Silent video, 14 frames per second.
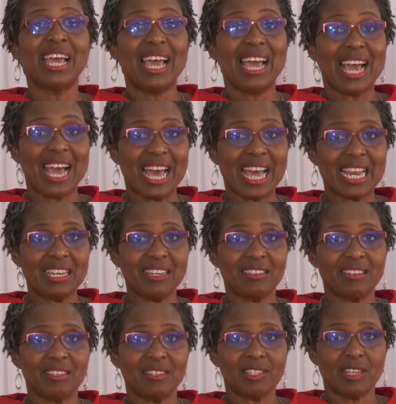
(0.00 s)
and
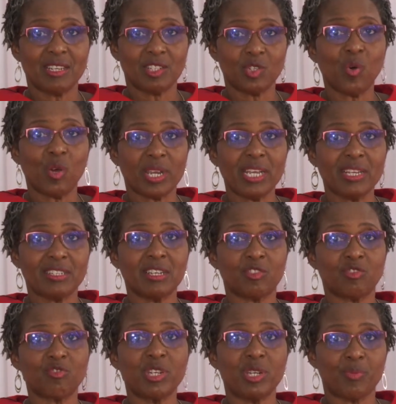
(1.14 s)
talking to a
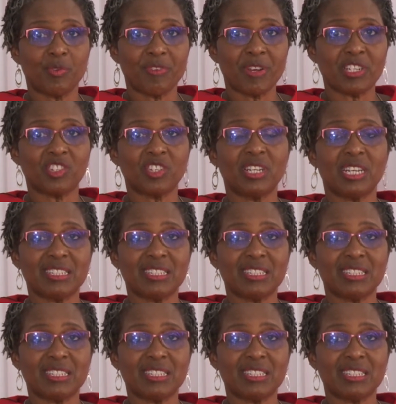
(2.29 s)
trained professional,